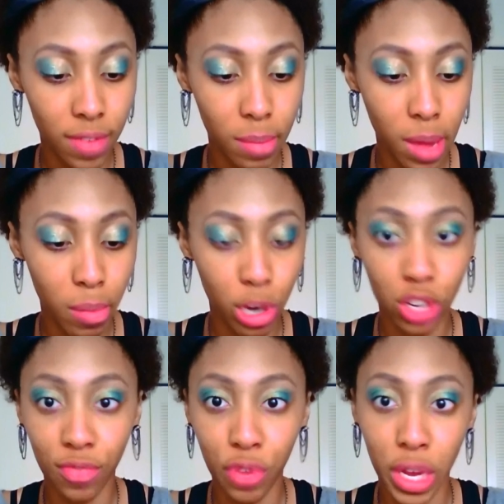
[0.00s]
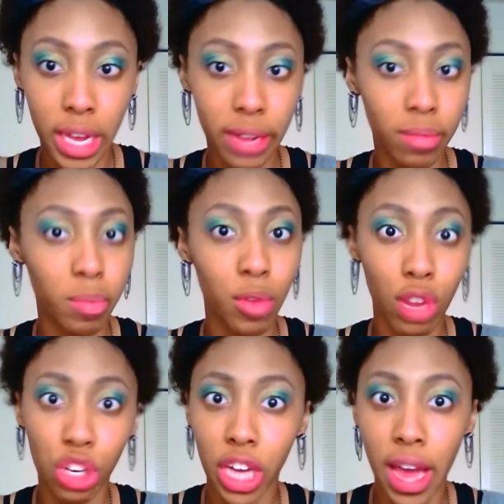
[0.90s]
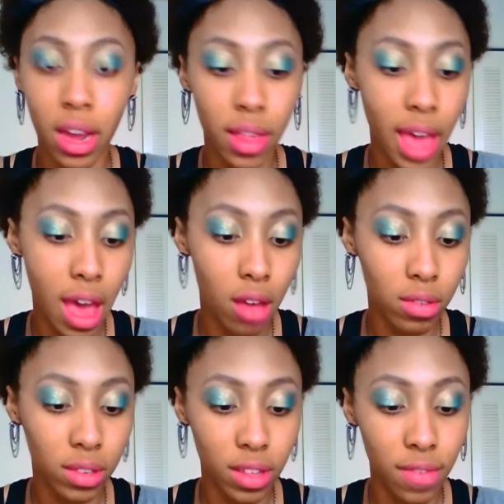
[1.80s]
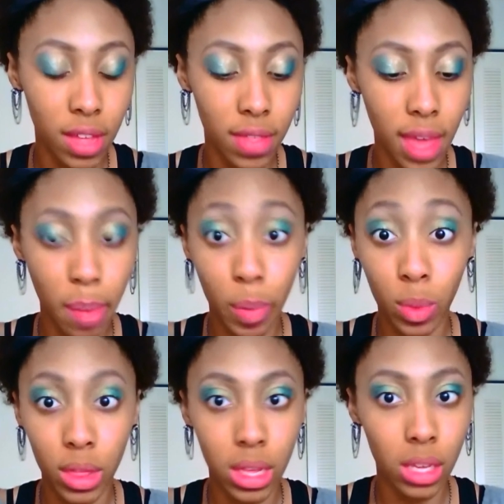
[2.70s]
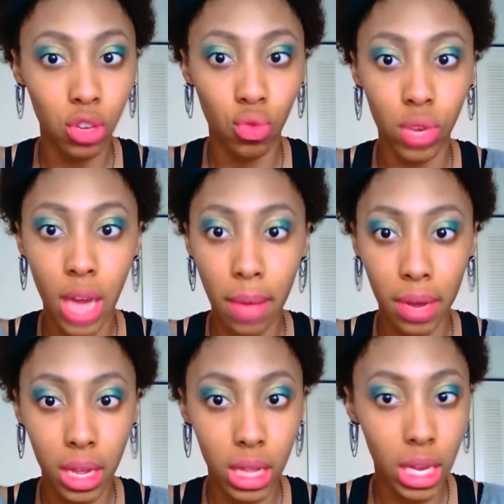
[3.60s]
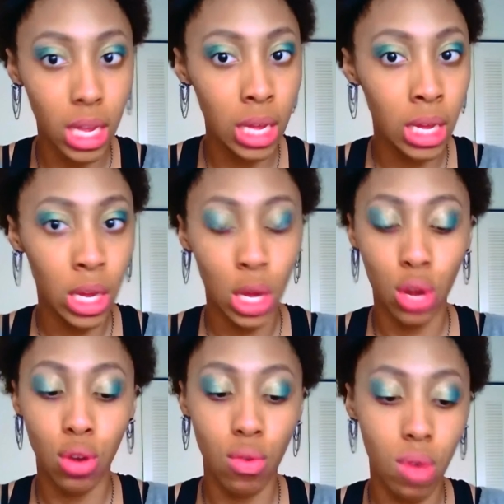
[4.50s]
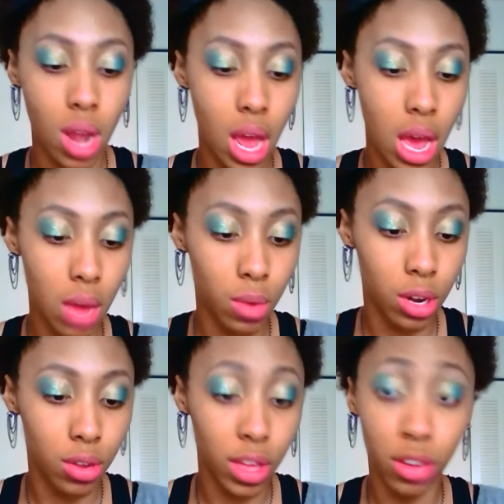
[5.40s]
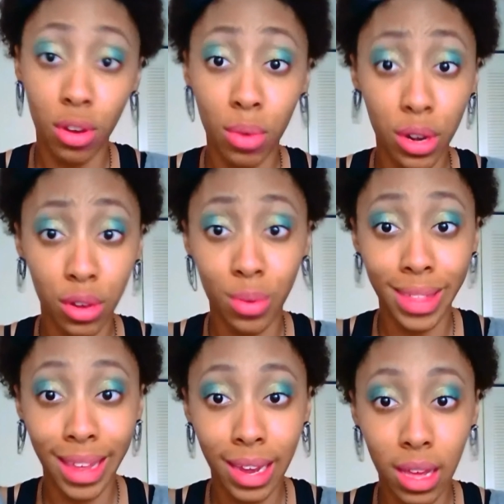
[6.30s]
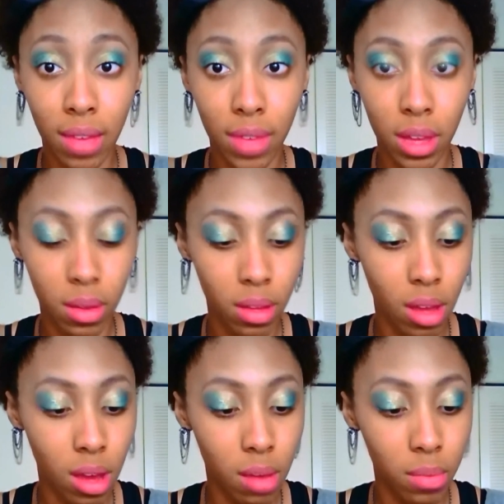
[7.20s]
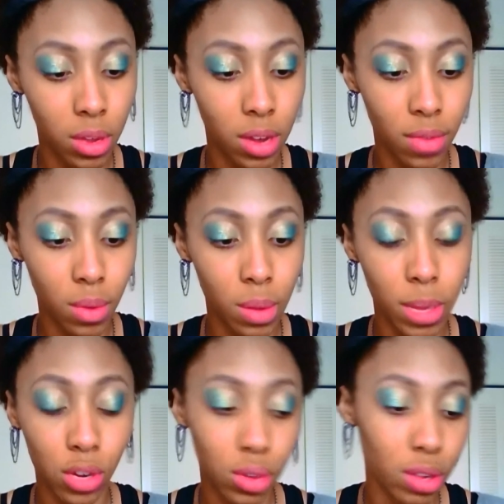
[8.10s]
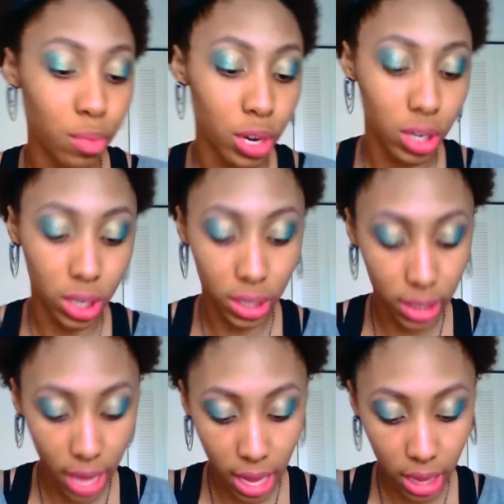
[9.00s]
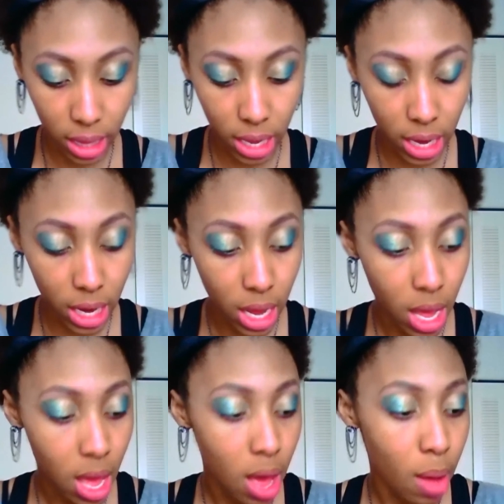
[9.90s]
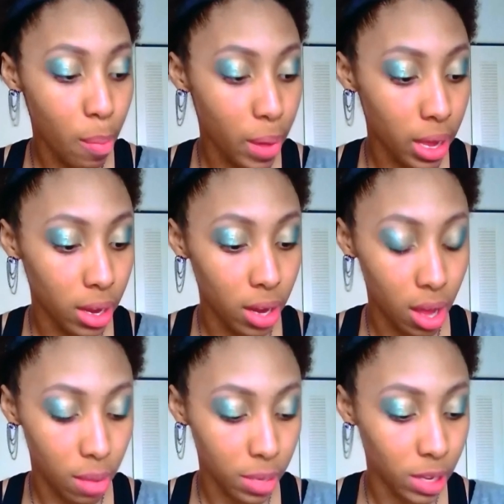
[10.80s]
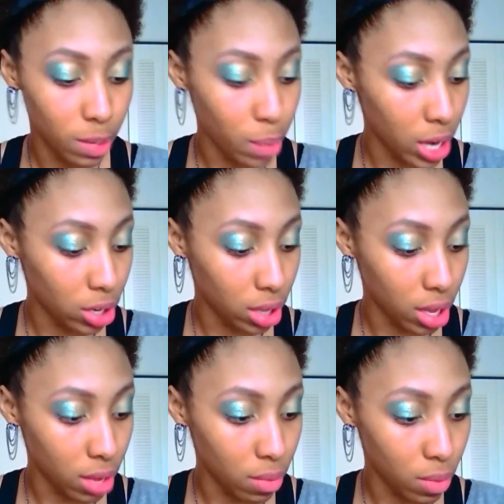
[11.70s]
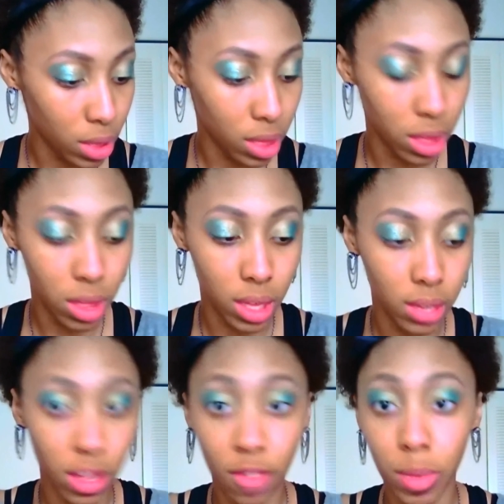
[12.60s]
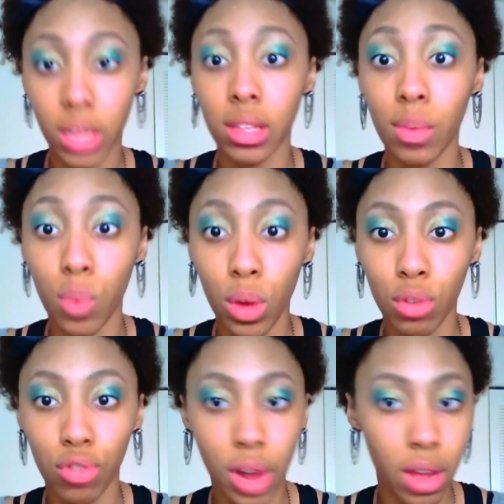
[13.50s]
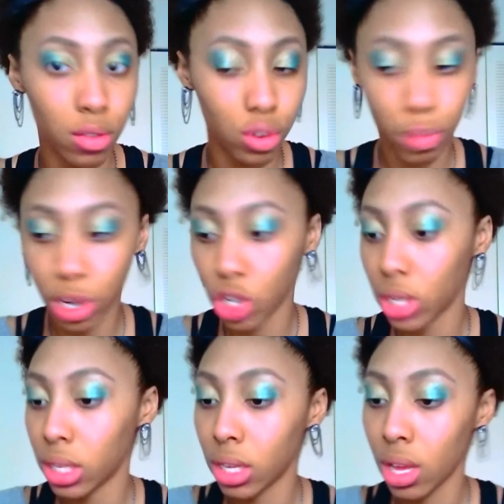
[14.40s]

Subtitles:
in my brush and forget and be rushing out of the house and stuff like that. But with this, you definitely do not want to do that. You don't want to do it with any of it. You definitely want to make sure that your brushes stay clean, but especially with this stuff because it will dry out your brushes.